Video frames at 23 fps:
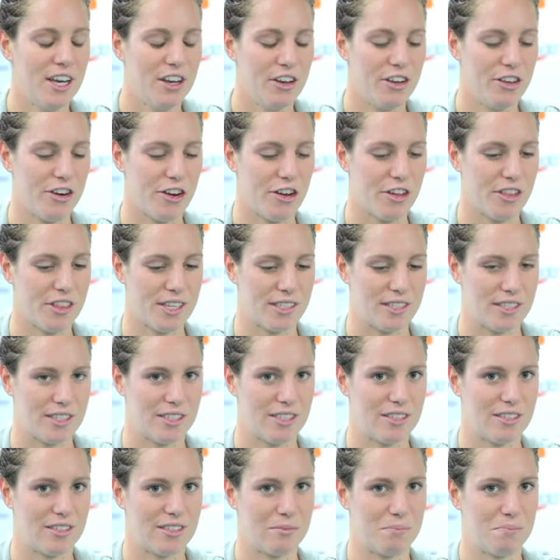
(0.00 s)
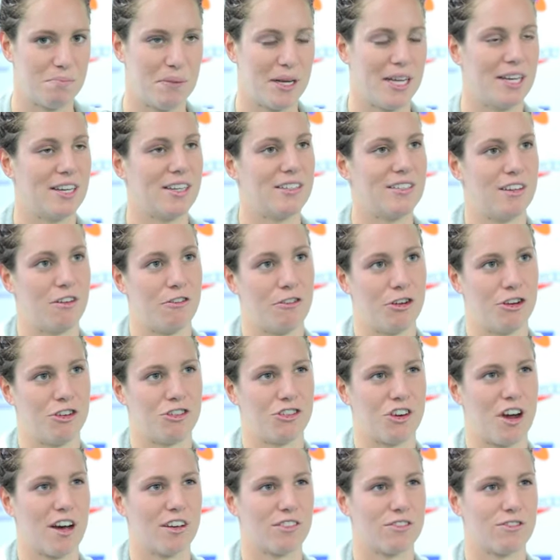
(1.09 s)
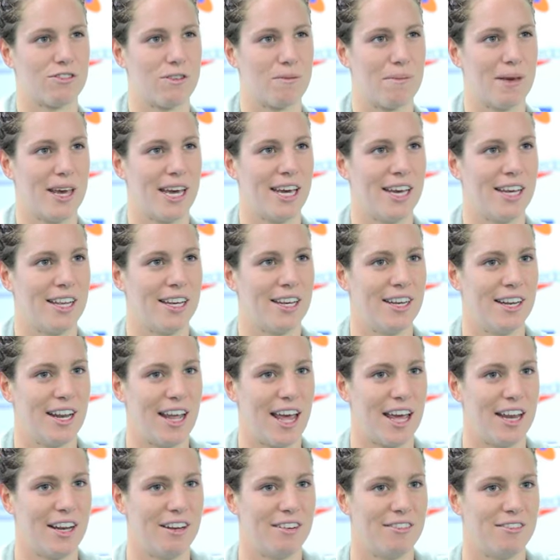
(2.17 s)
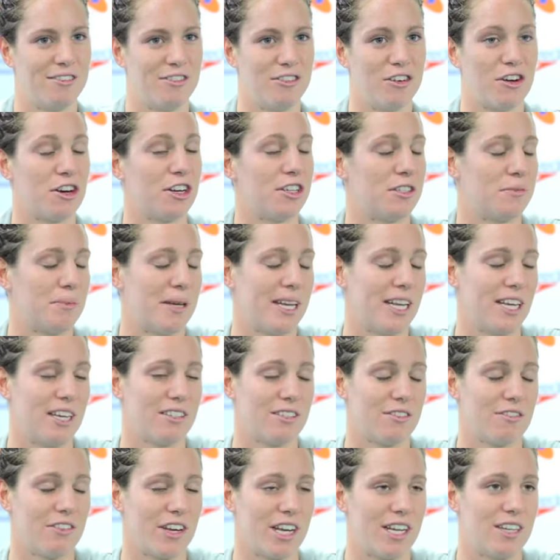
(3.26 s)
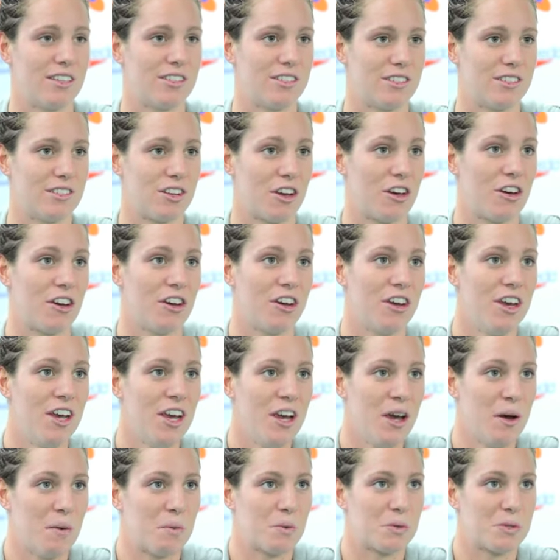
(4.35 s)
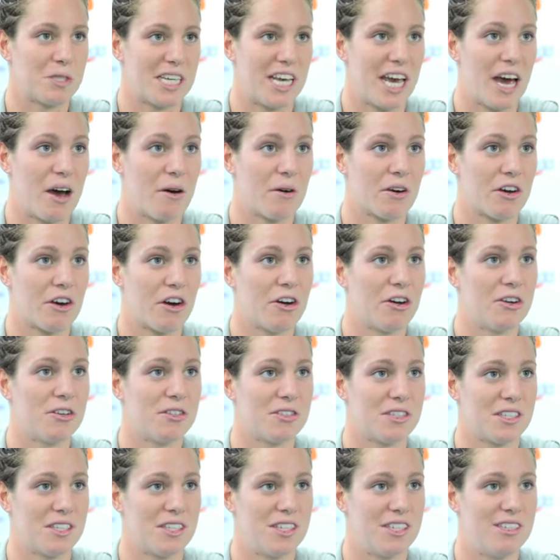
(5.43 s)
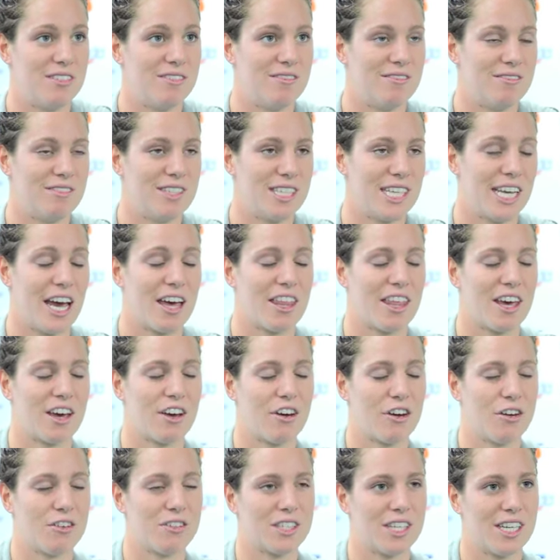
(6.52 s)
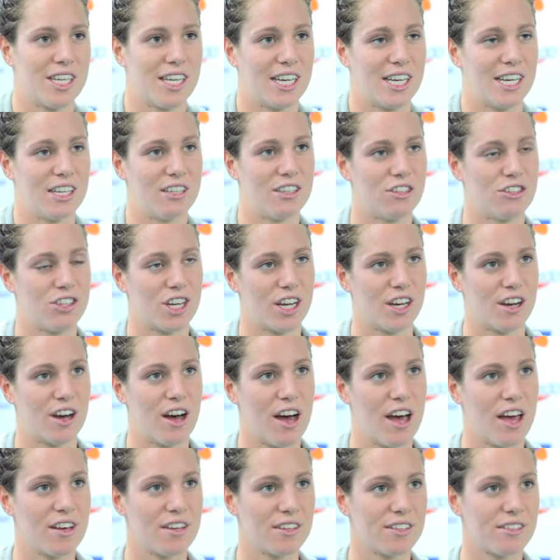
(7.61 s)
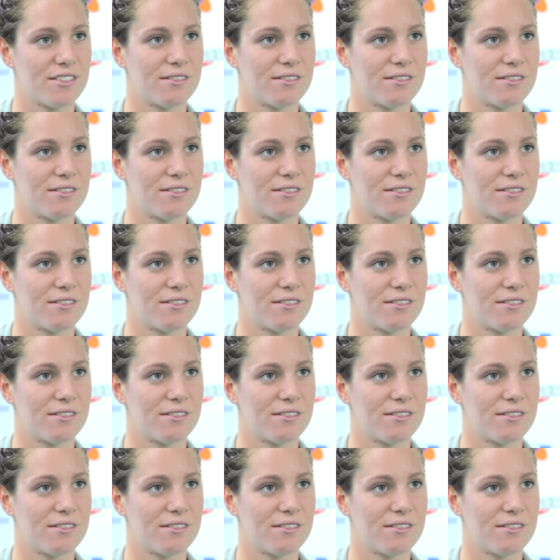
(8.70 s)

you know, this has been a different trials for me and not as many as events. So we'll see how it goes and see how that goes leading into Shanghai.